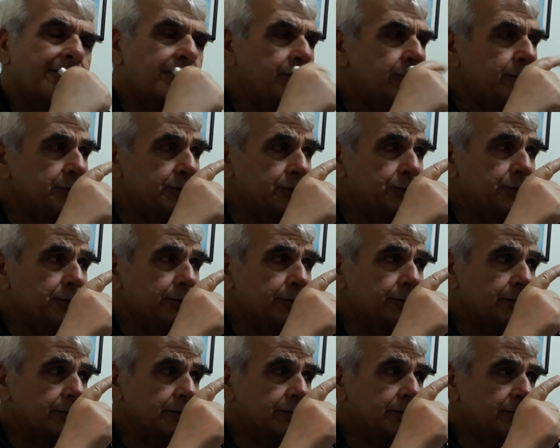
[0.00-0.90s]
or
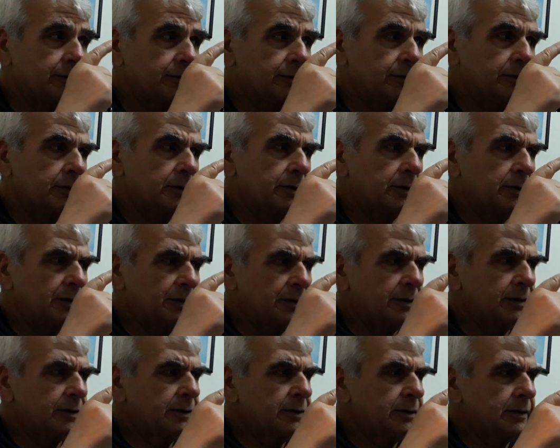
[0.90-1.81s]
joule.
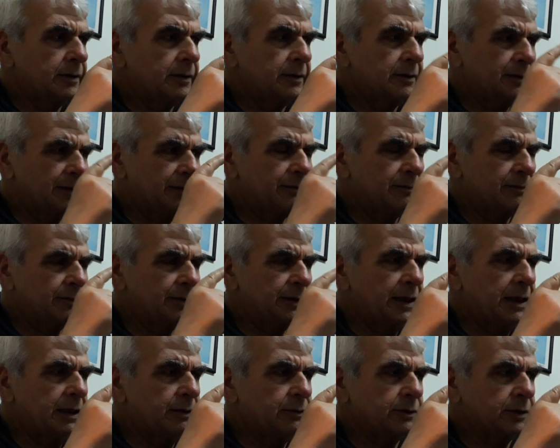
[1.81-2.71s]

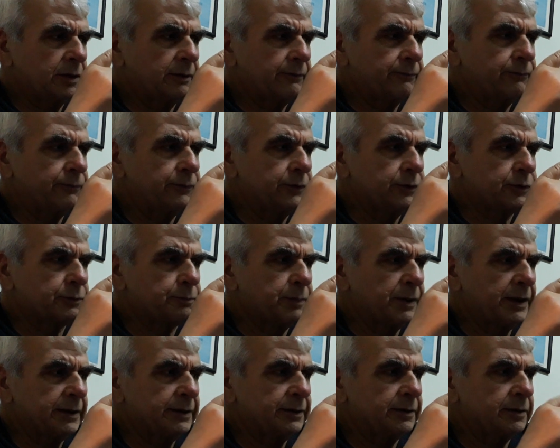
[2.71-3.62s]
Now confused,
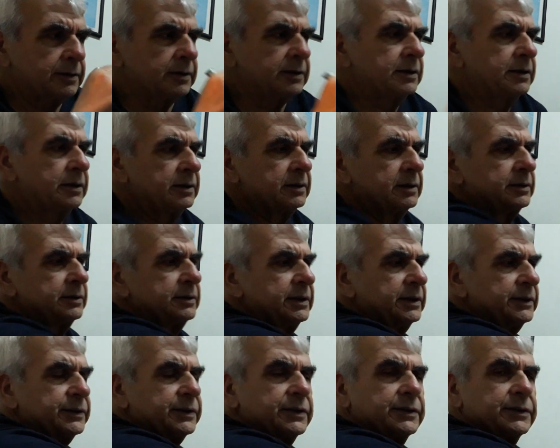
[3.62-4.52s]
but
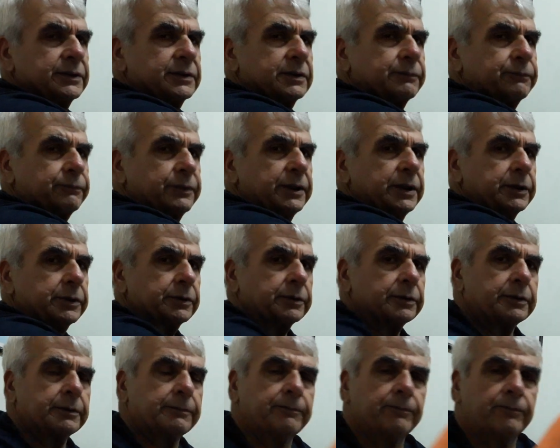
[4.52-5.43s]
this is the figure.